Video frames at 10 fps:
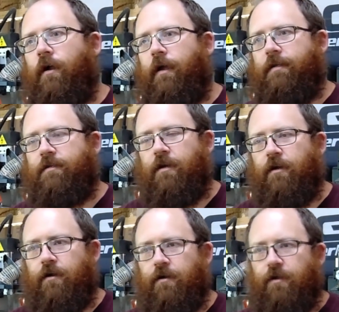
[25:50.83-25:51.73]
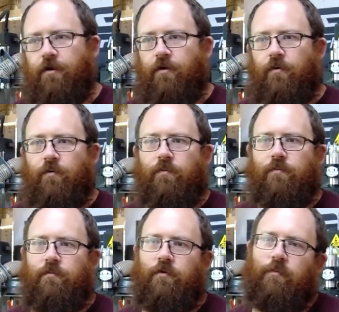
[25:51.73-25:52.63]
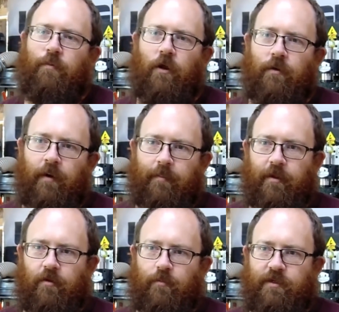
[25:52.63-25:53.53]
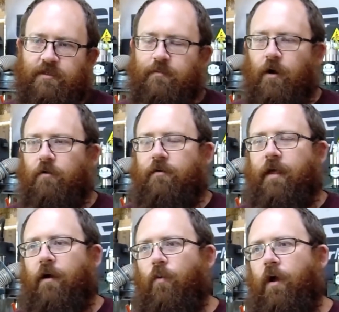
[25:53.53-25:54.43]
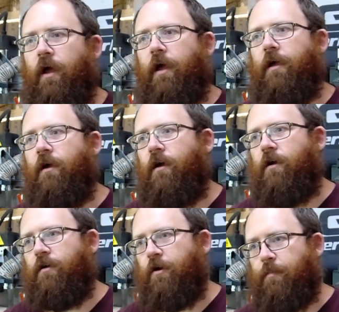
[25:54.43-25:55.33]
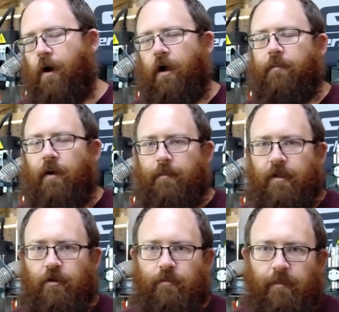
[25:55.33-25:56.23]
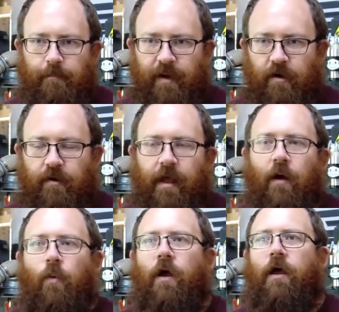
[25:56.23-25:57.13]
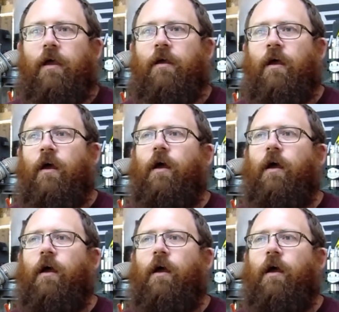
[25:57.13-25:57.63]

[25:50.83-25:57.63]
It's going to, your plug might be a little bit smaller that way. Your pocket might be a little bit bigger that way.